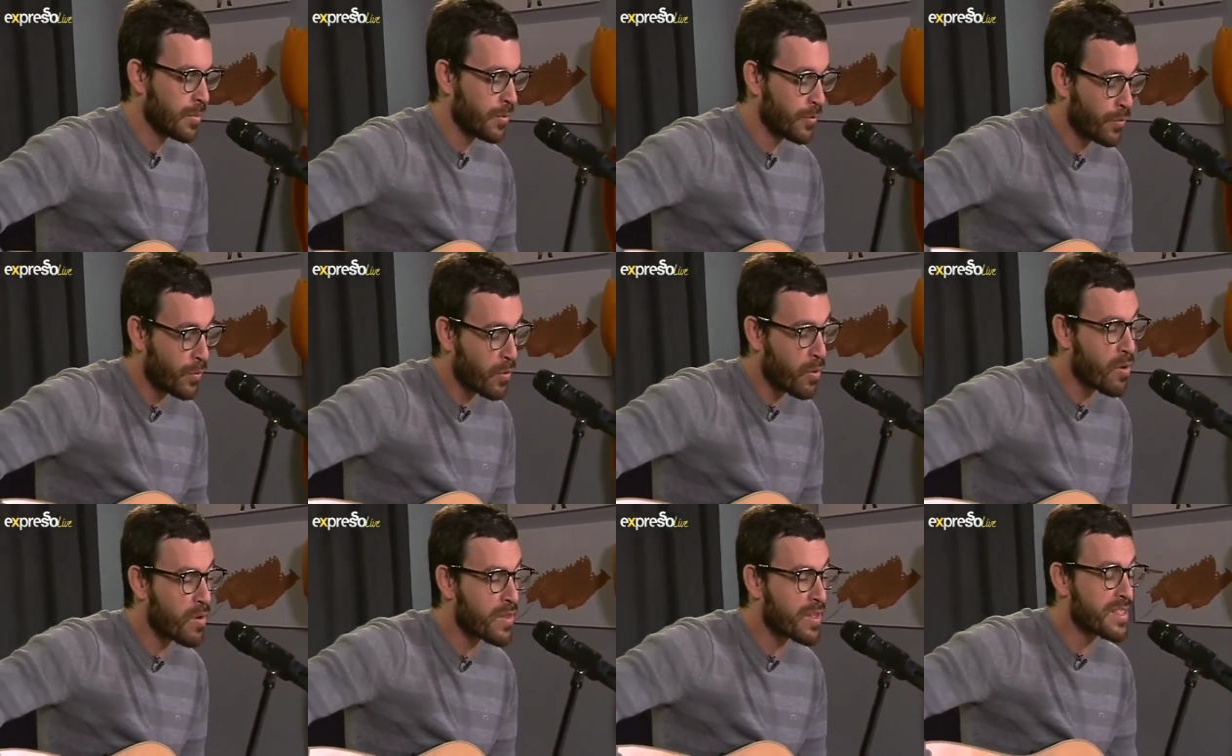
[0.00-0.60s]

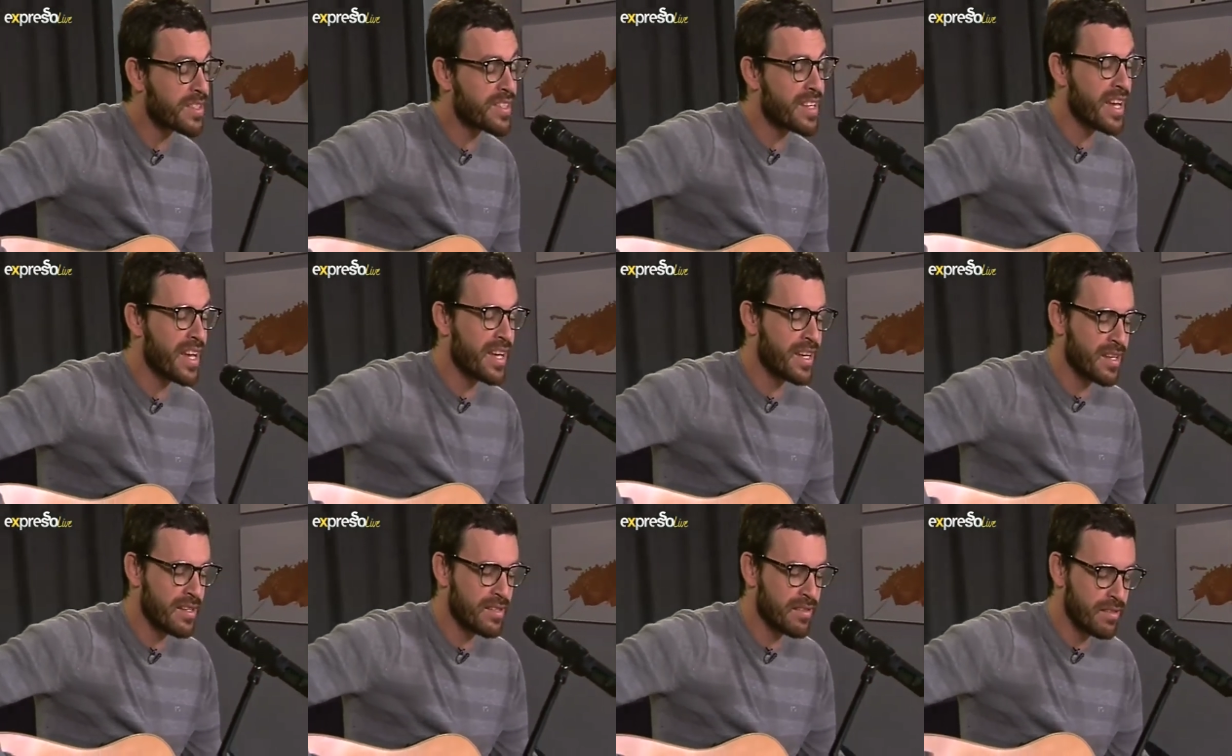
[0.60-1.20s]
before the
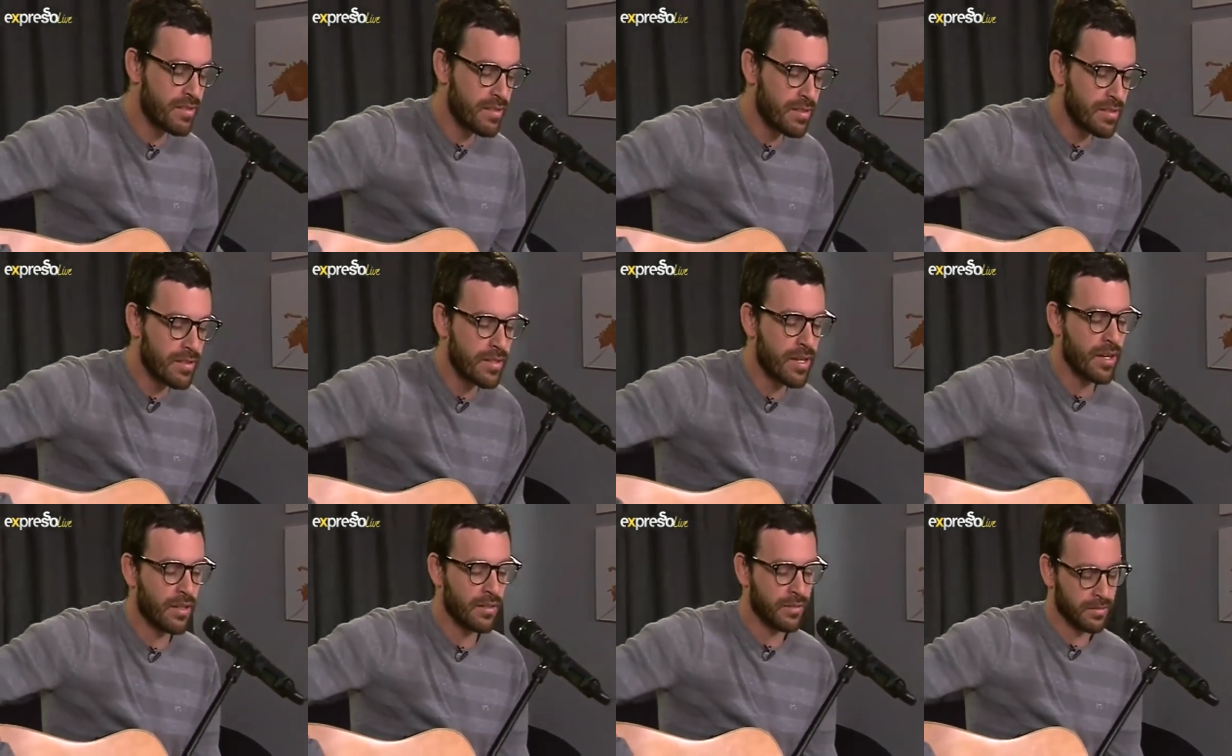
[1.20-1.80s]
day is
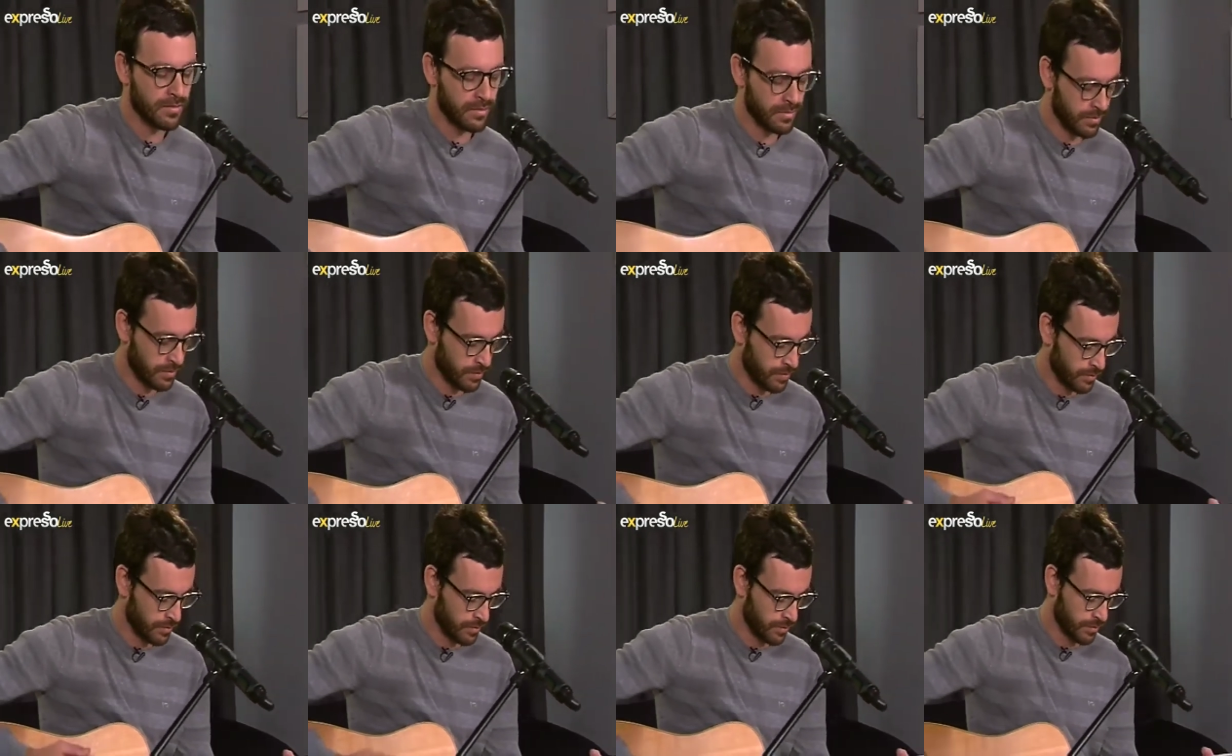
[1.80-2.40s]

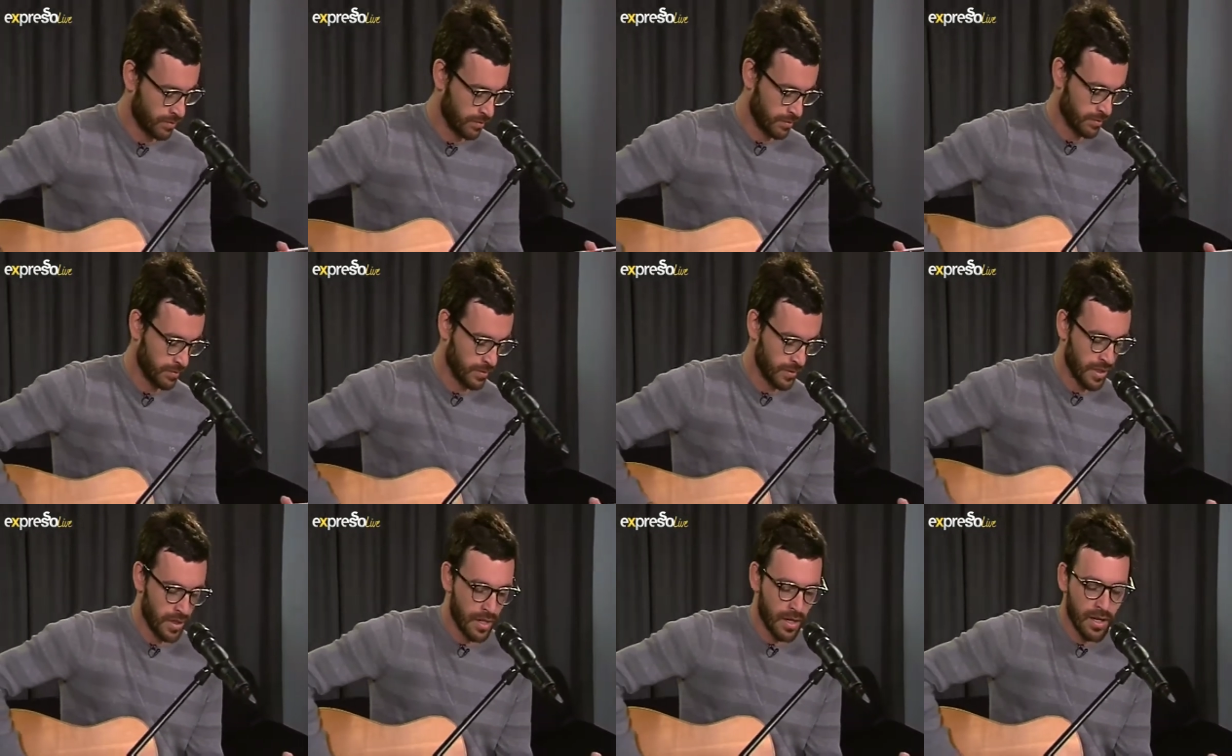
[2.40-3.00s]
done.
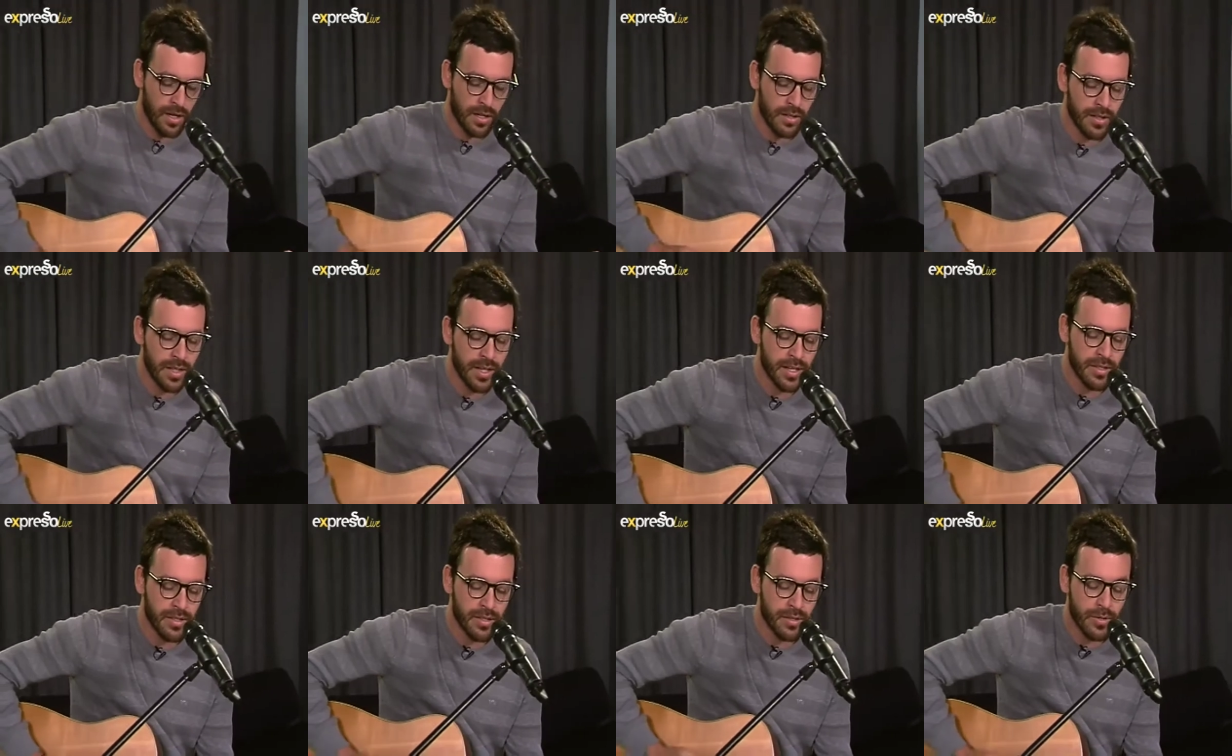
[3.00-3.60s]

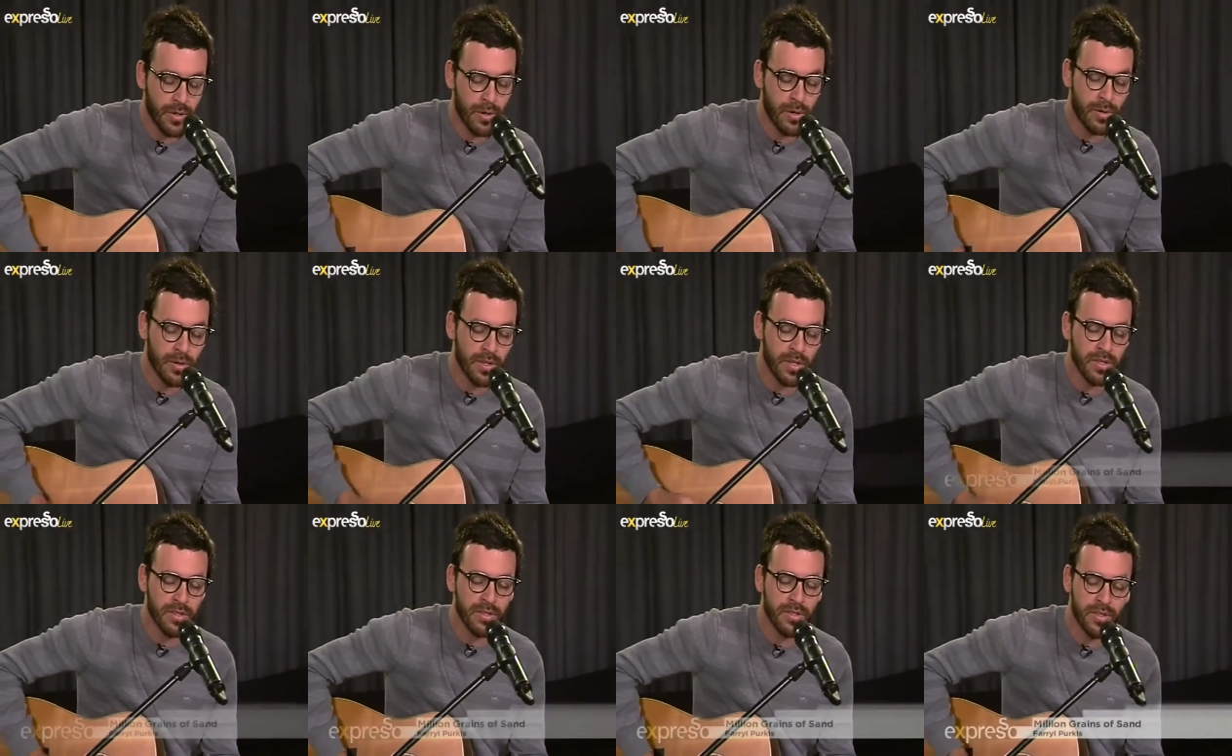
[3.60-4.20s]
Let's throw
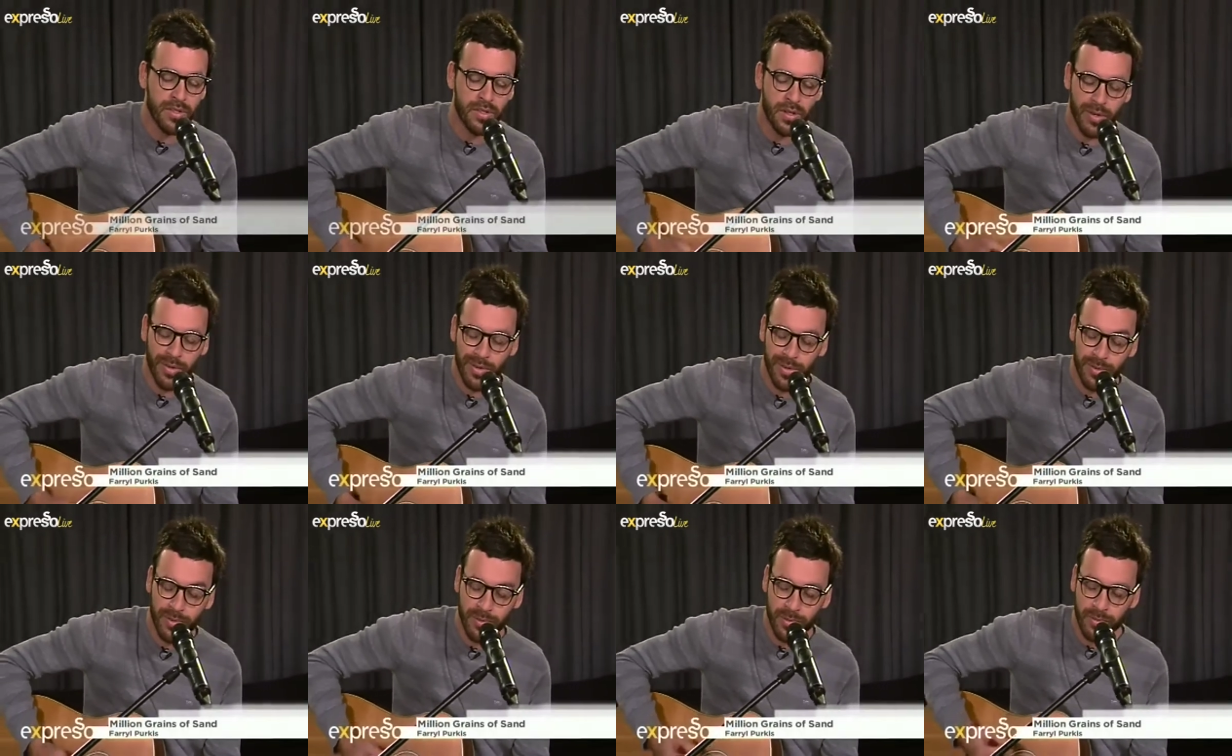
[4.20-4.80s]
the
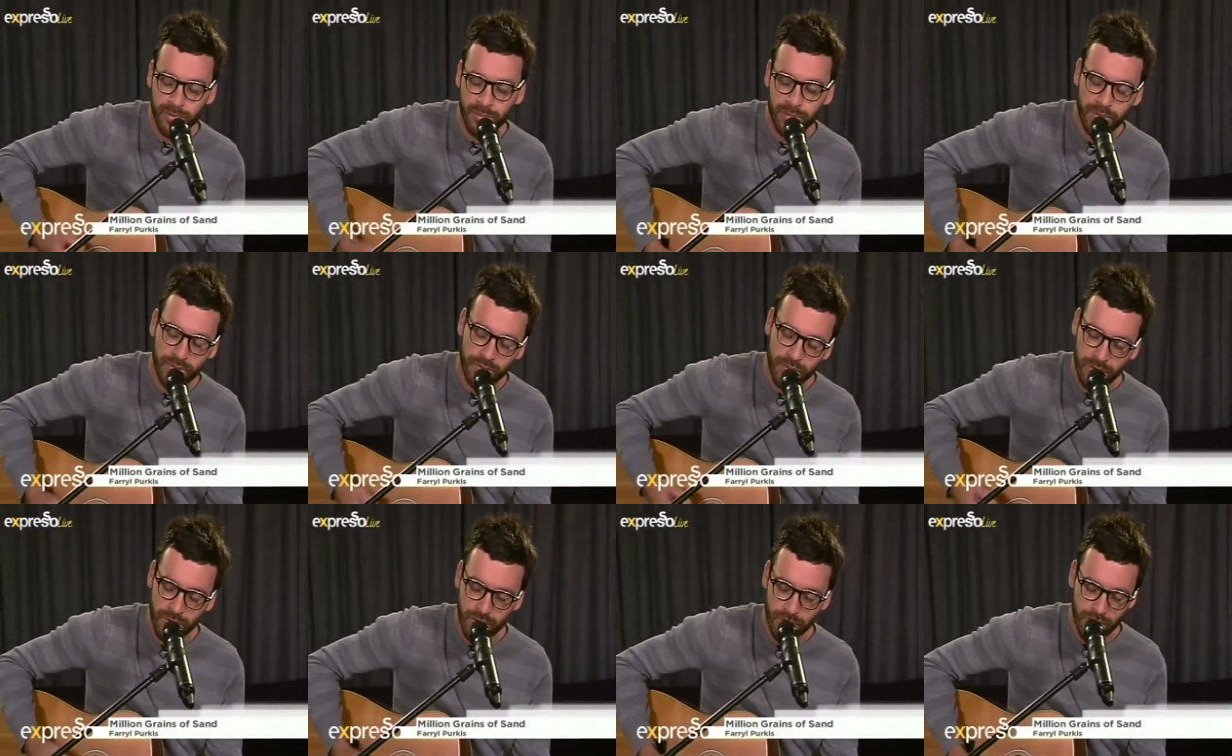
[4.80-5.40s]

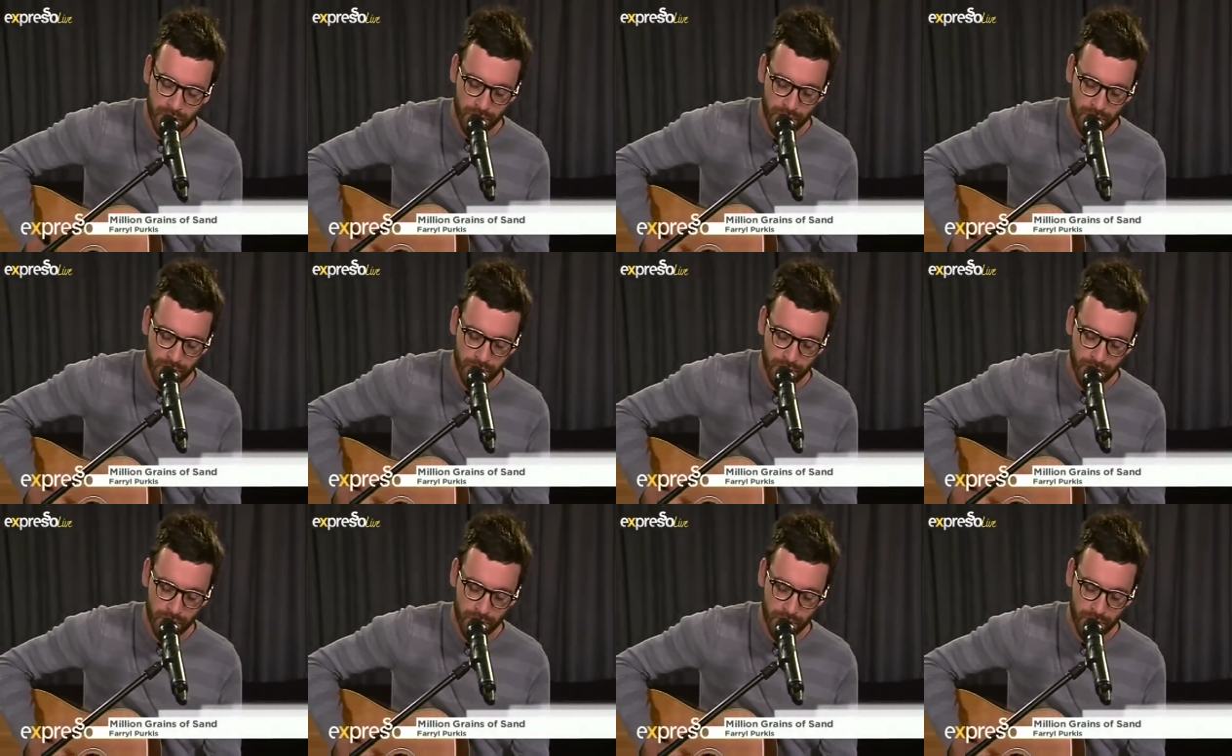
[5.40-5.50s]
stones